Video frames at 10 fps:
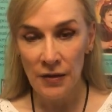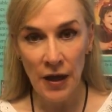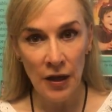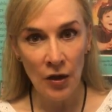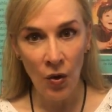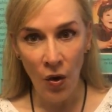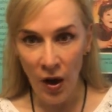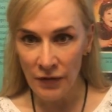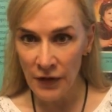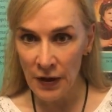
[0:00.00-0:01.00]
They can
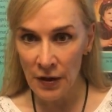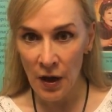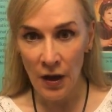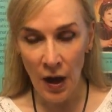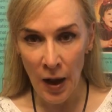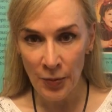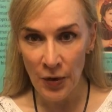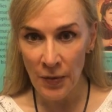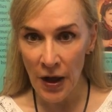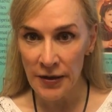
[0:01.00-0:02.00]
often
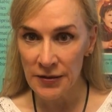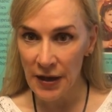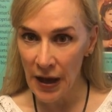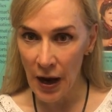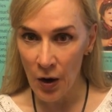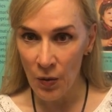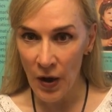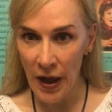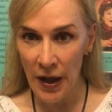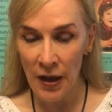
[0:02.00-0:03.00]
compromise the
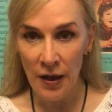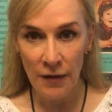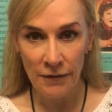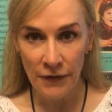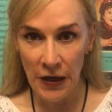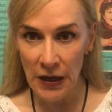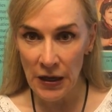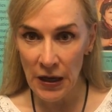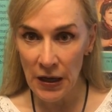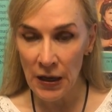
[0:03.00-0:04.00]
airway,
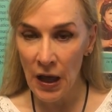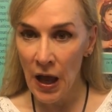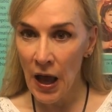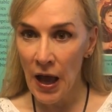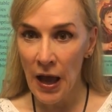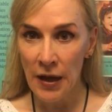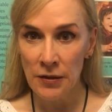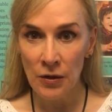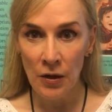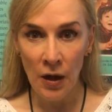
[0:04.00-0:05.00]
feeding, and